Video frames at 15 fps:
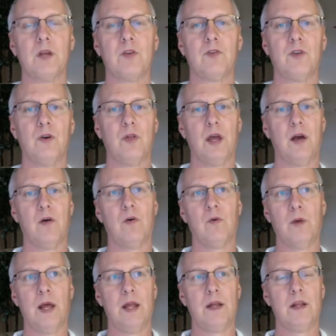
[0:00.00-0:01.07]
so that
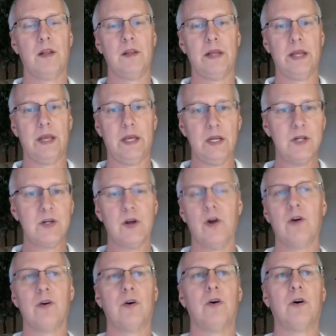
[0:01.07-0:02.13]
when the
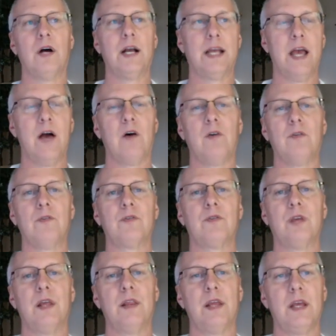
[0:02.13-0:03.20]
internal accountants
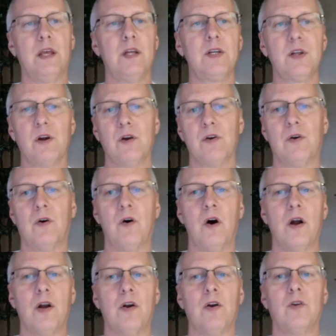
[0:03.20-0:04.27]
and the internal
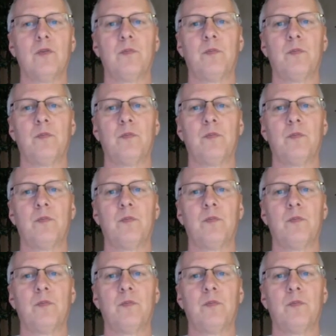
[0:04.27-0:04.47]
auditors